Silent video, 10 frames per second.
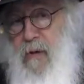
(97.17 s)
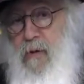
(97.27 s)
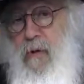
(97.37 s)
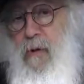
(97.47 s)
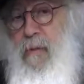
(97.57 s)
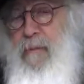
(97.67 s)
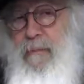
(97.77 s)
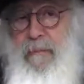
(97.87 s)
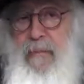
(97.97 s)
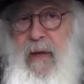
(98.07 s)
They didn't feel
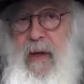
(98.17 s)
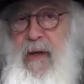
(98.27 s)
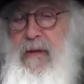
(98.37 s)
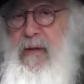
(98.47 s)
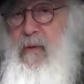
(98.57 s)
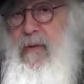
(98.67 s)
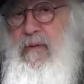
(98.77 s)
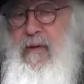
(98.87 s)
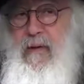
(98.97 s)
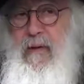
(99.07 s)
the beauty of the
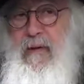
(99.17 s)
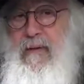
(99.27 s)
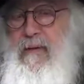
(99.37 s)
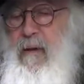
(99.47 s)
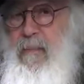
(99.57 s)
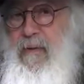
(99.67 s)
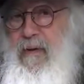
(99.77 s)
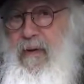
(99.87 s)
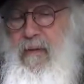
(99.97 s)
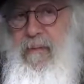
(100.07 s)
Torah. You know,
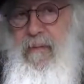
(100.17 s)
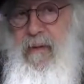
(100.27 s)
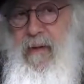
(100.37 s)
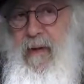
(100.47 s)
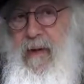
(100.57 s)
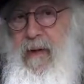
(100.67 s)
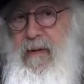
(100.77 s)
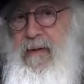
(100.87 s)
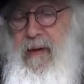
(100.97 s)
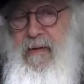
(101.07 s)
there was
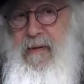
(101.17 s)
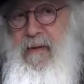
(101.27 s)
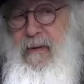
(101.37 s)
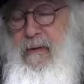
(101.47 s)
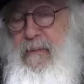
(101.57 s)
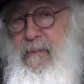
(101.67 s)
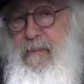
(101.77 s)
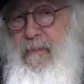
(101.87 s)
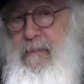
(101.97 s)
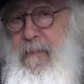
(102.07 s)
uh,
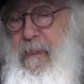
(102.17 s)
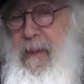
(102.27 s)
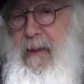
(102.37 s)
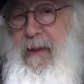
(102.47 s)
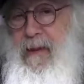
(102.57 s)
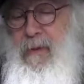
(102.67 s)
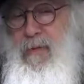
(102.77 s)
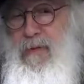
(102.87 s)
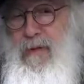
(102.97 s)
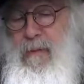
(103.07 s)
somebody
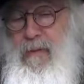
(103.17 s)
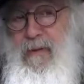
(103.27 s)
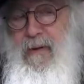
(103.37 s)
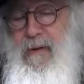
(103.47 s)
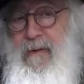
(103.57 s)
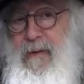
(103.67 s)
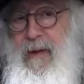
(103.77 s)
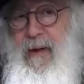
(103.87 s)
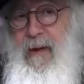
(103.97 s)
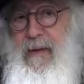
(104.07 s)
that uh,
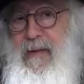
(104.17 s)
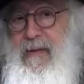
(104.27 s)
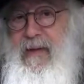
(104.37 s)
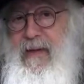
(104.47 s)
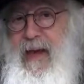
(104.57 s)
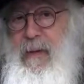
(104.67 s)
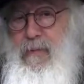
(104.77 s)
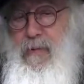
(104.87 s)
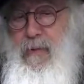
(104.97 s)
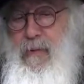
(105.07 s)
there
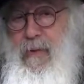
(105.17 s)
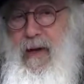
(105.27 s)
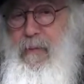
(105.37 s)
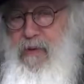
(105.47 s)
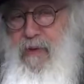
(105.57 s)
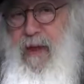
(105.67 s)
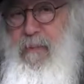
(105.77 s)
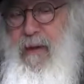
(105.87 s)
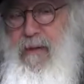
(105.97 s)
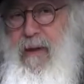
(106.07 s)
was somebody
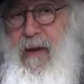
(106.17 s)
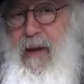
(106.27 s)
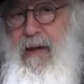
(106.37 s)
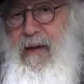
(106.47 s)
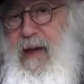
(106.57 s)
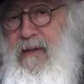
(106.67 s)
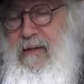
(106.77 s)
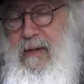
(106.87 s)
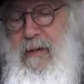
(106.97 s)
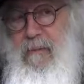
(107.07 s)
that he came
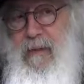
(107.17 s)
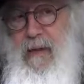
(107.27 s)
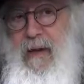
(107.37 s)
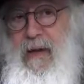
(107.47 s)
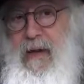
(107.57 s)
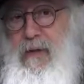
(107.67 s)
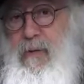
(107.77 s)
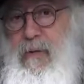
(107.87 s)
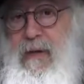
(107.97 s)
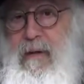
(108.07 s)
to Rav
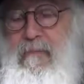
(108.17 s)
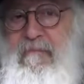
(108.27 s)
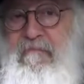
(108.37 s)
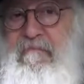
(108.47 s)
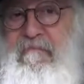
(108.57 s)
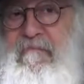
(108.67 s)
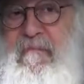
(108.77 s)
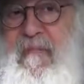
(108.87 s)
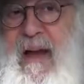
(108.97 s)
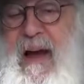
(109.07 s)
Steinman and he asked
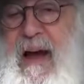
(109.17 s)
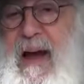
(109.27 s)
him.